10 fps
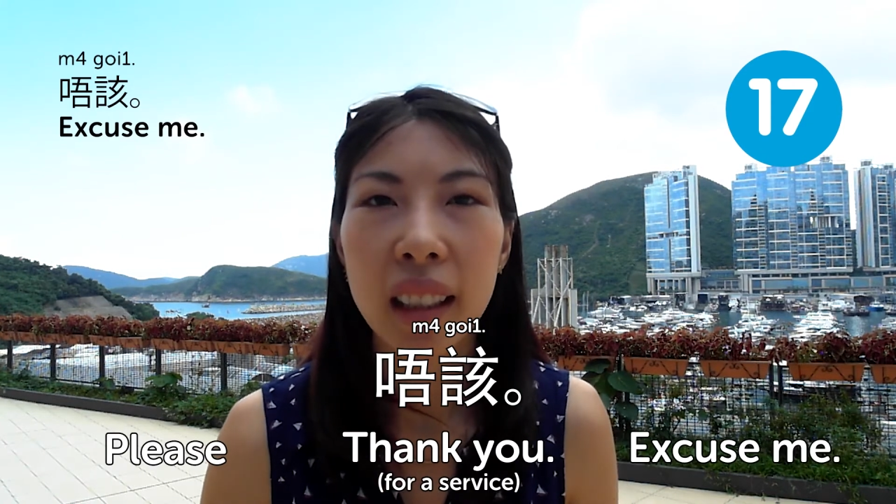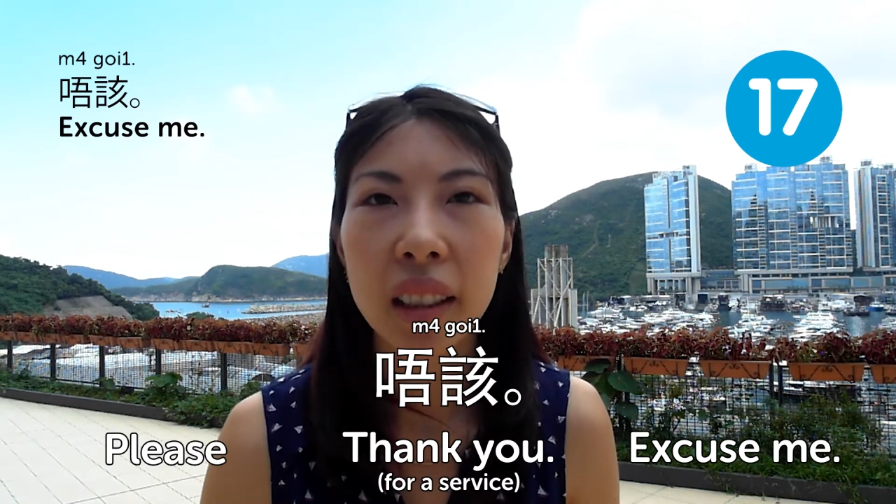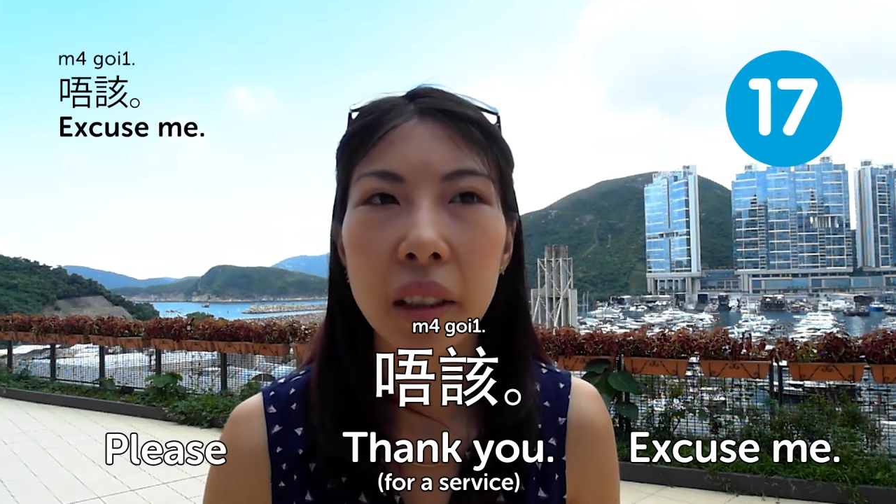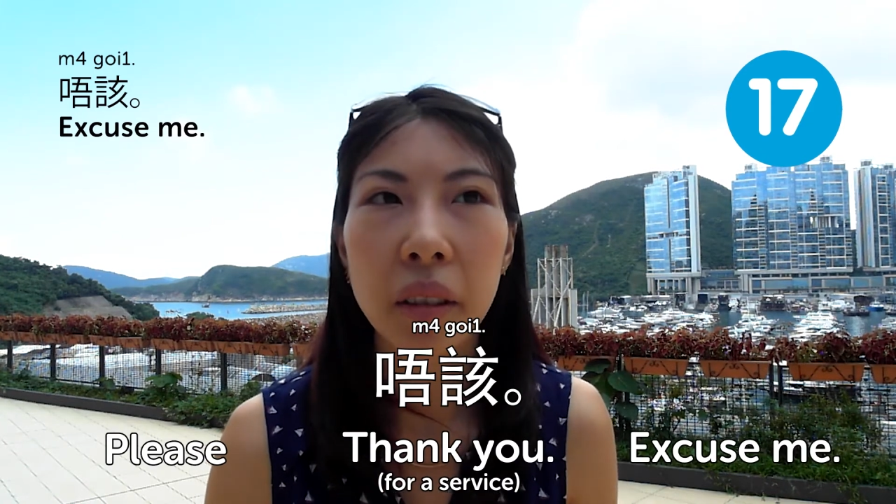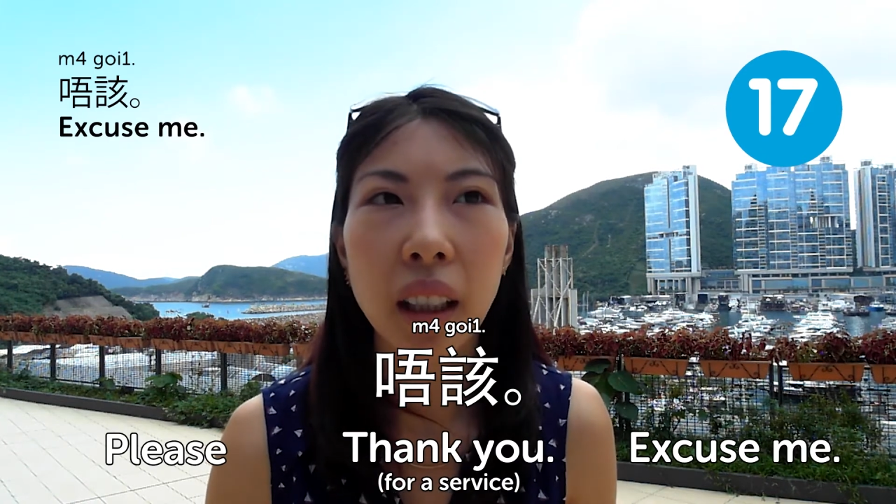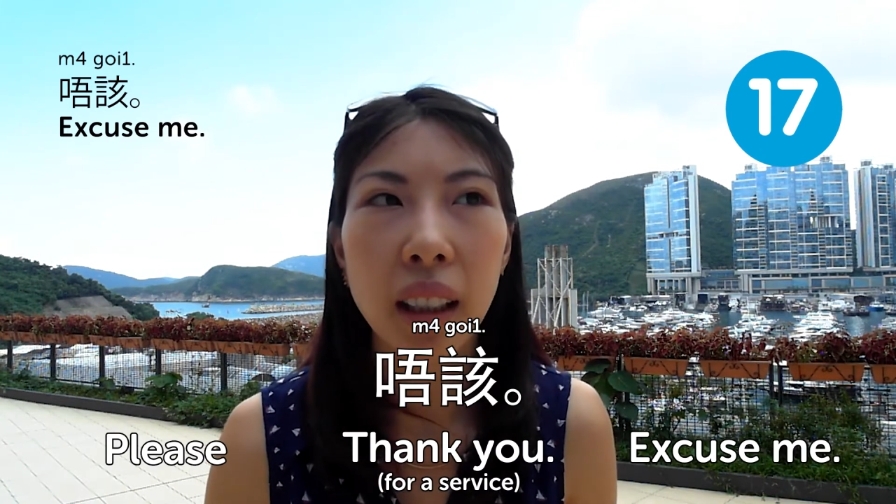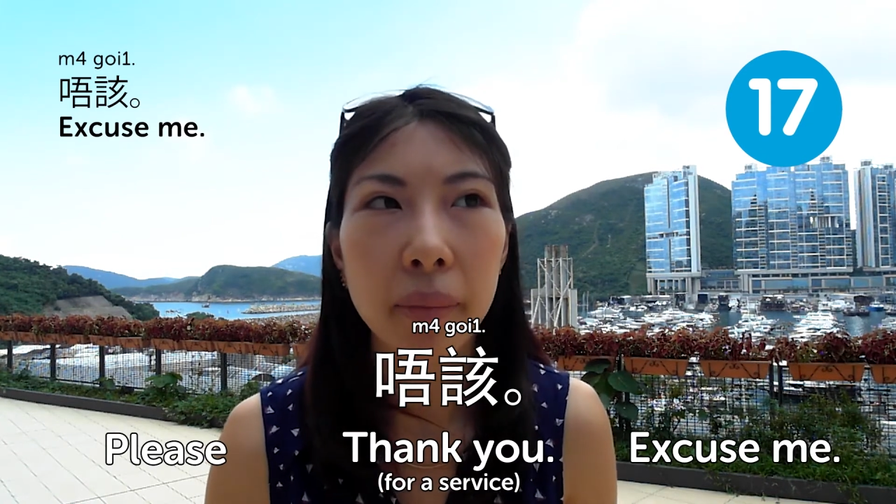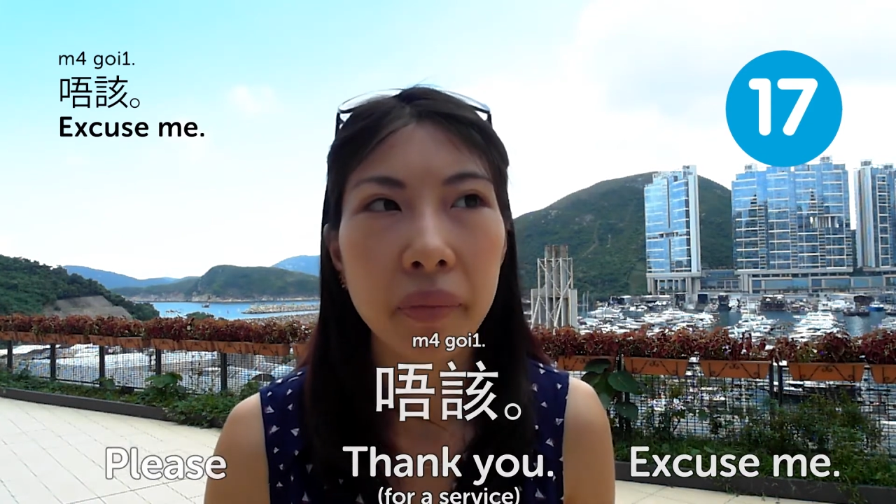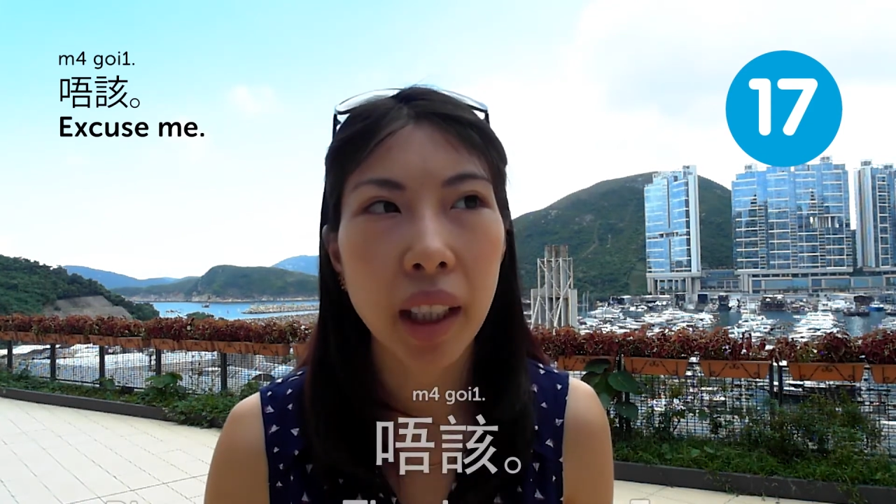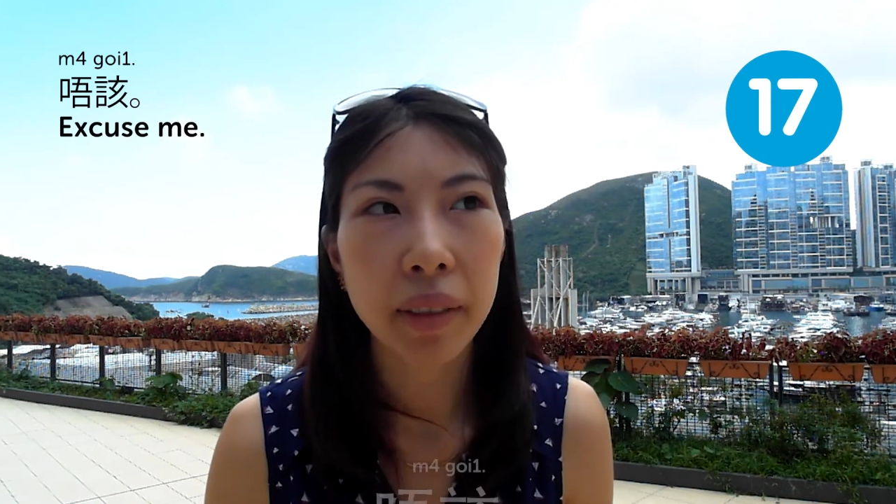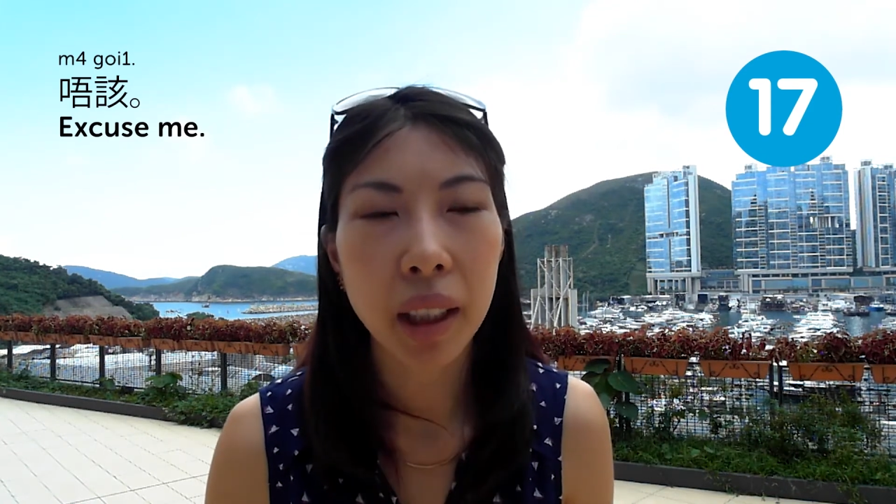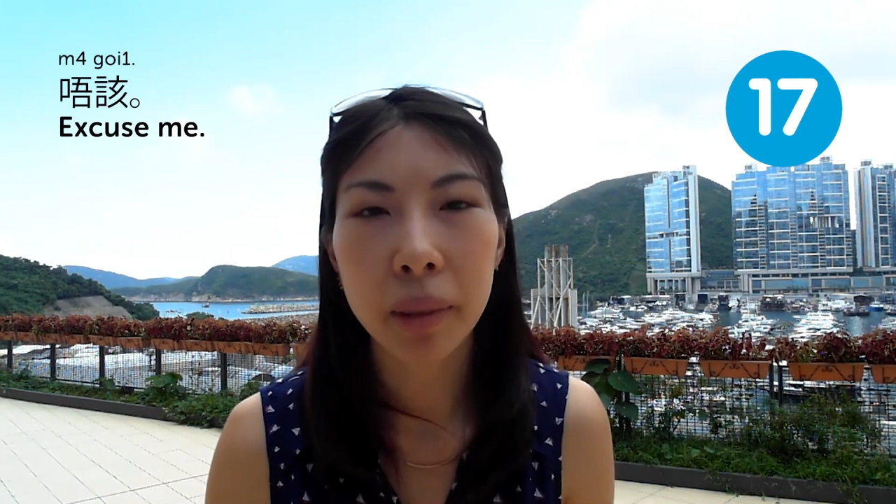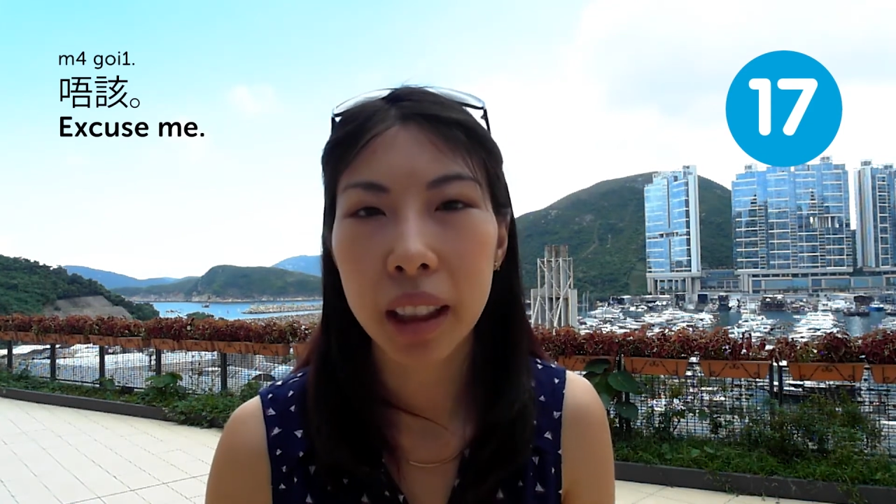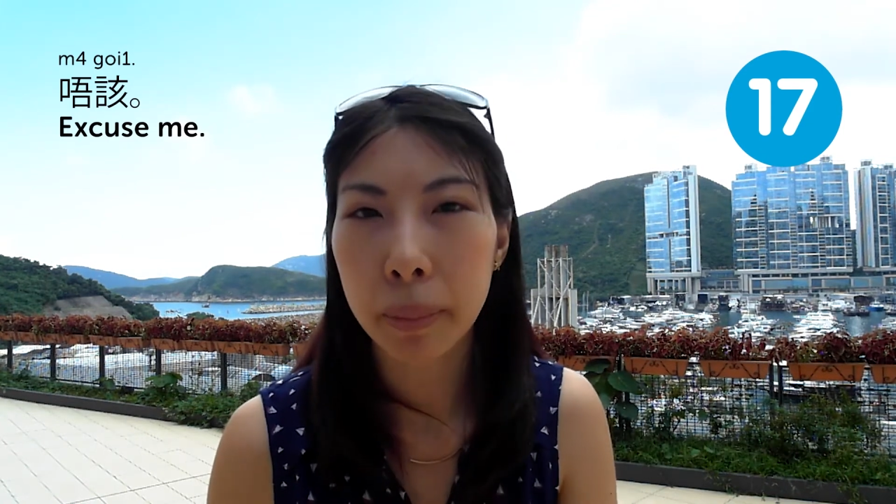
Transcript: So um, if someone is